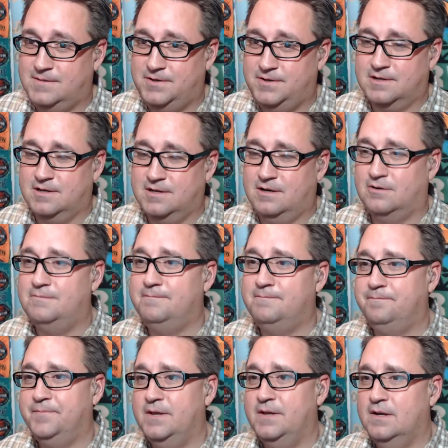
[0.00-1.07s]
go.
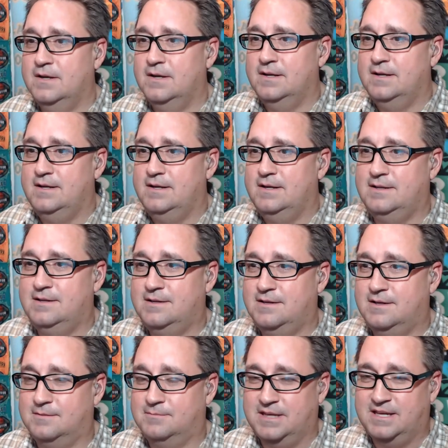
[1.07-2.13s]

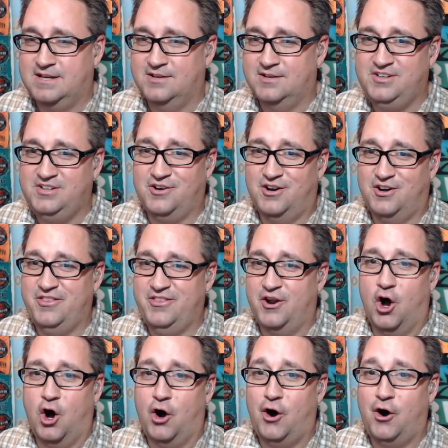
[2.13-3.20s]
And because he's on there
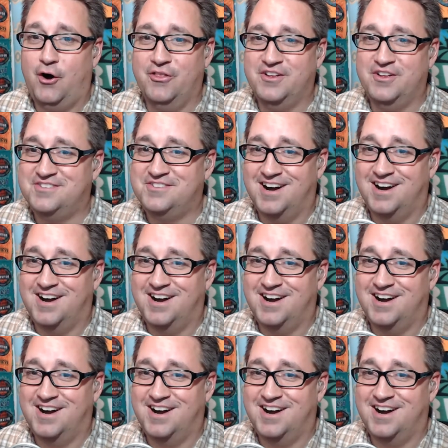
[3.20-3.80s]
all the time.